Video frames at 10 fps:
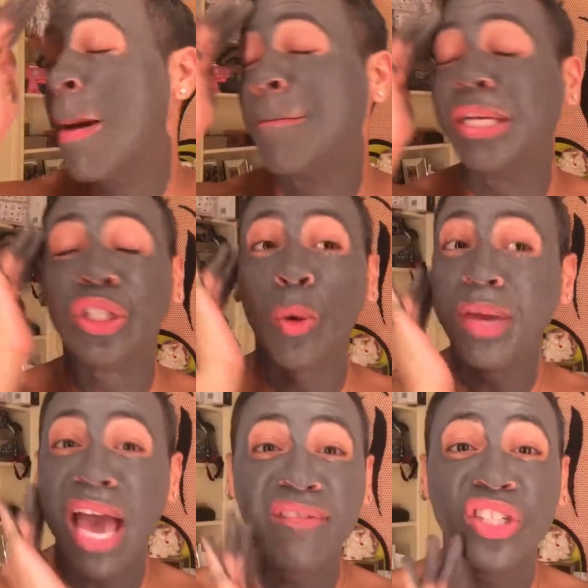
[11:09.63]
But don't
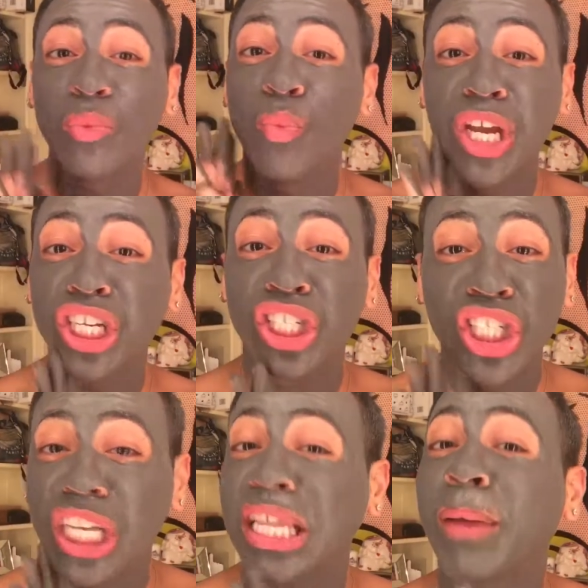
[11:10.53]
be having some weird
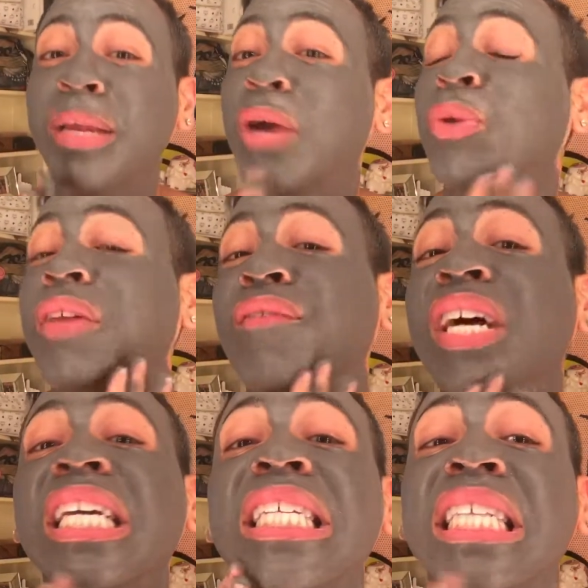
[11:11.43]
shit that I'll be like, what the
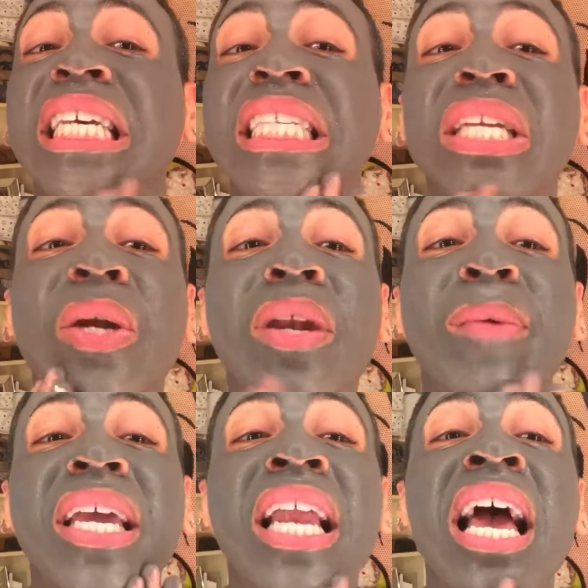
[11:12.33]
fuck is this? You know what I
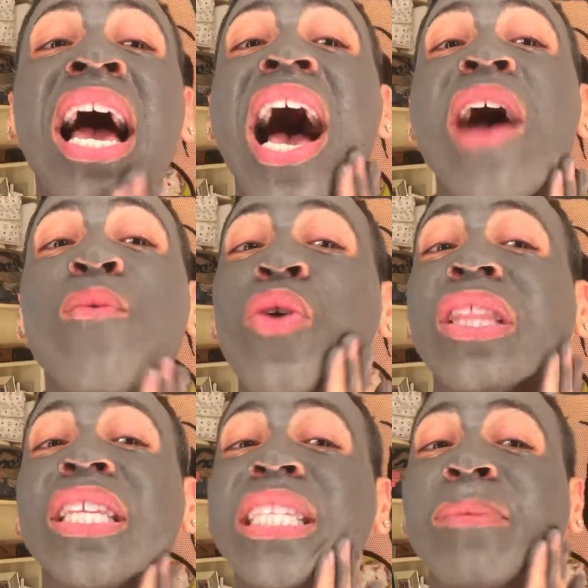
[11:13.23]
mean? I
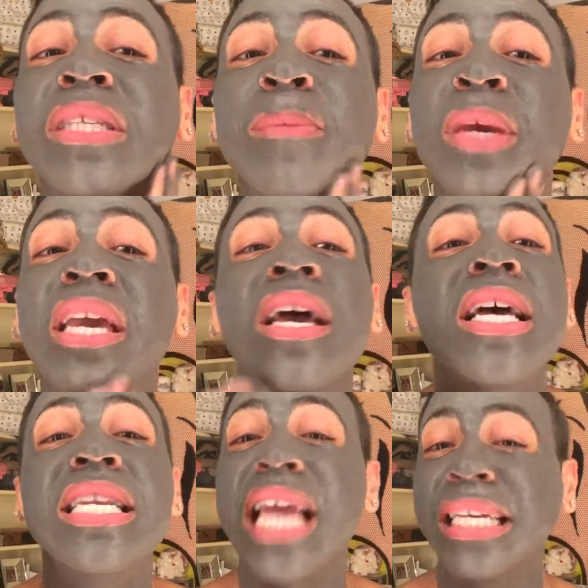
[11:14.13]
want the tip to be
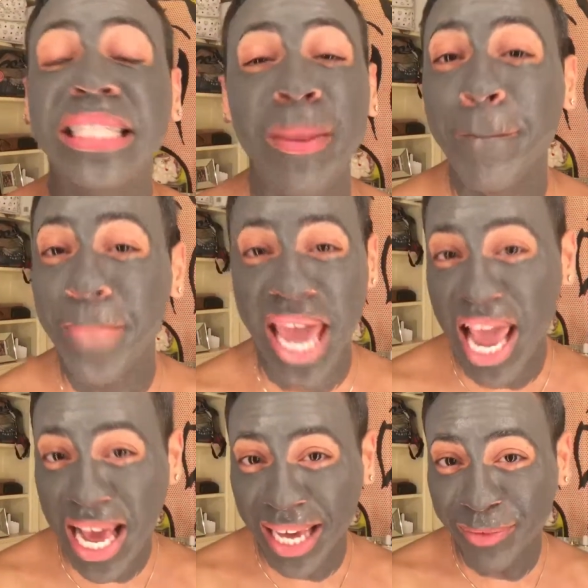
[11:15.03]
nice and
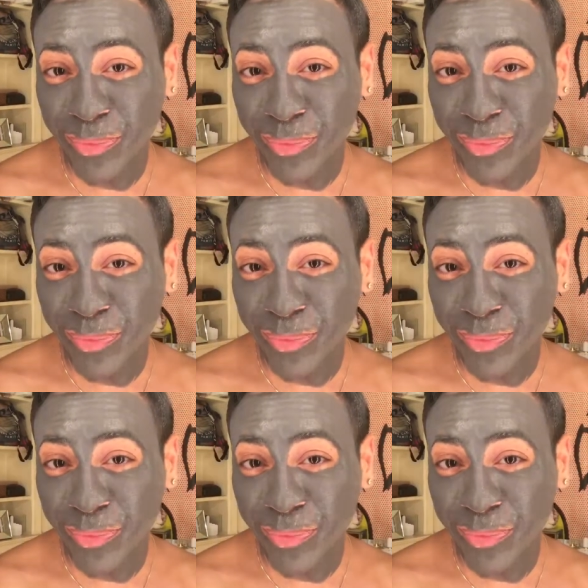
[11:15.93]
pink